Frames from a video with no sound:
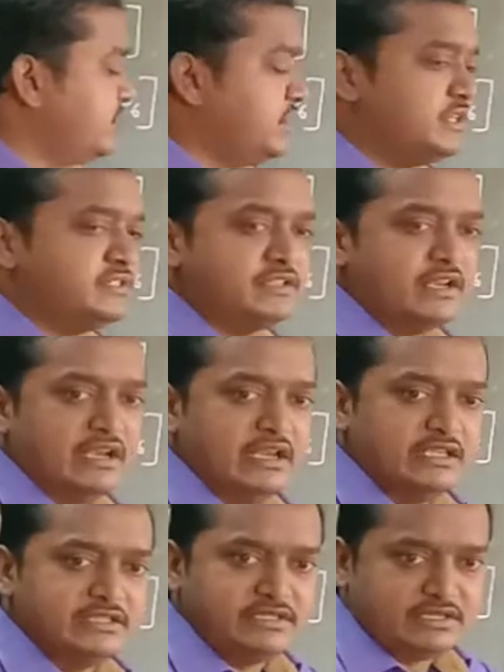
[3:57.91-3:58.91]
is
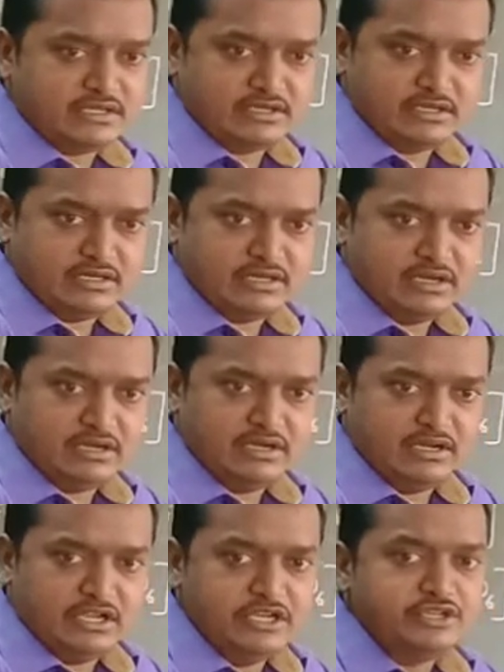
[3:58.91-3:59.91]
released
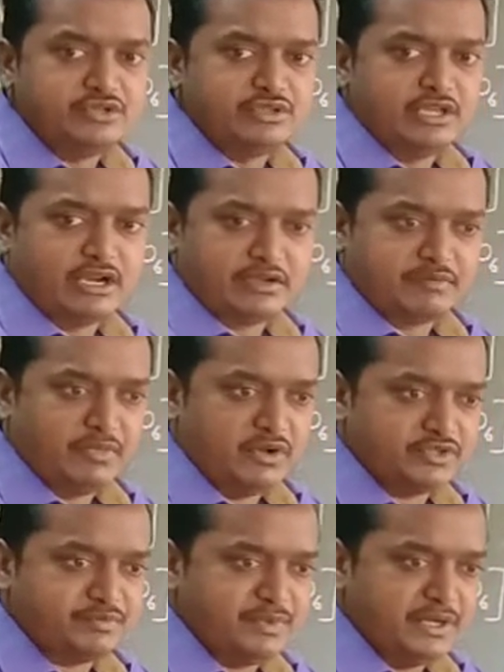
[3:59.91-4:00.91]
into the
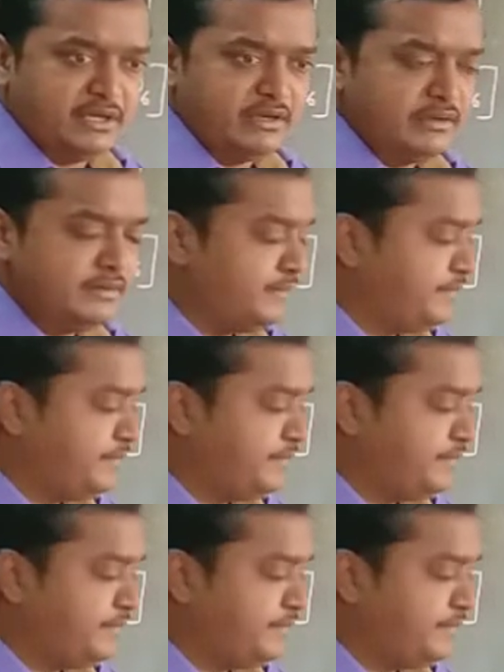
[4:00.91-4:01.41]
atmosphere